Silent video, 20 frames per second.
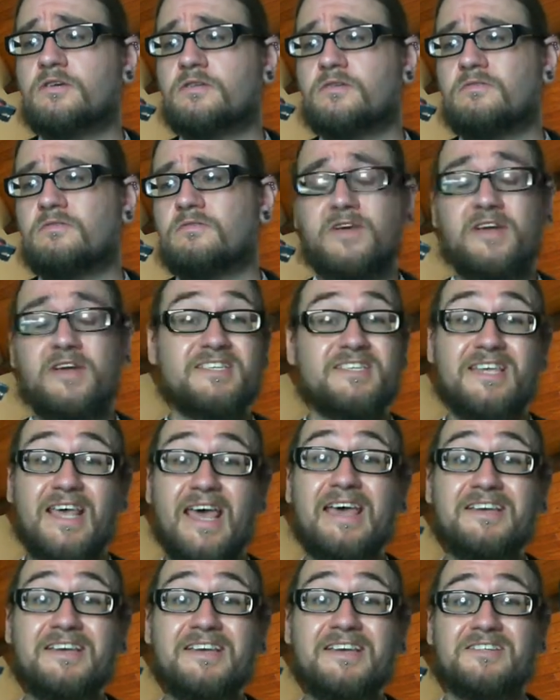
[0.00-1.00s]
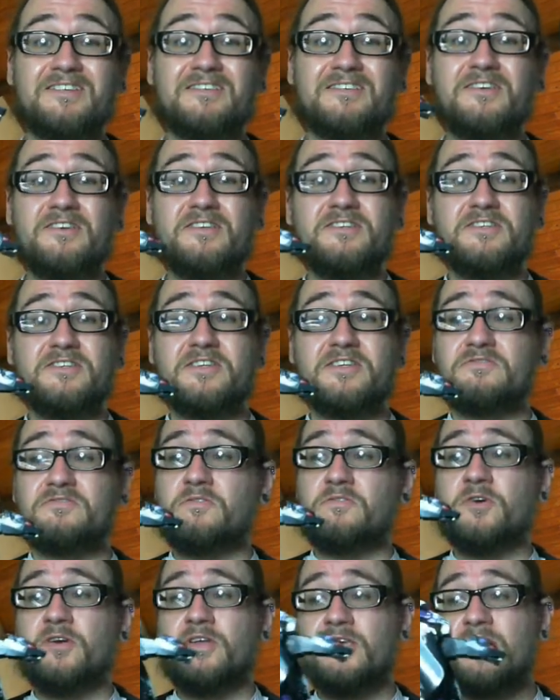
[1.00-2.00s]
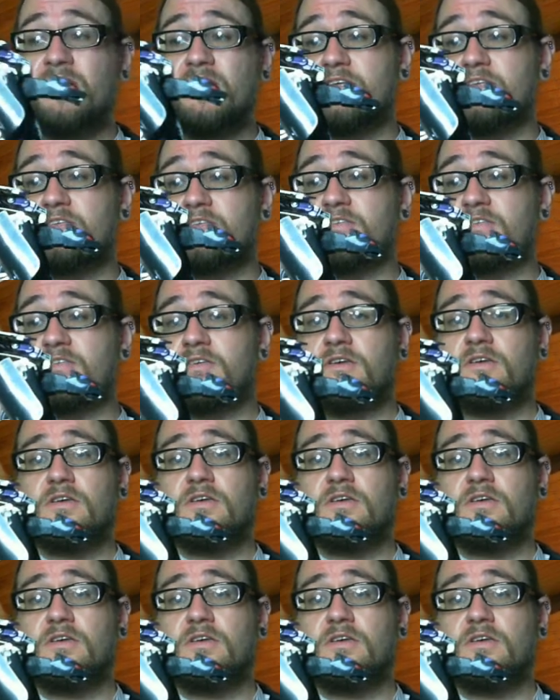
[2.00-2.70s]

In fact, it's excellent considering what he is.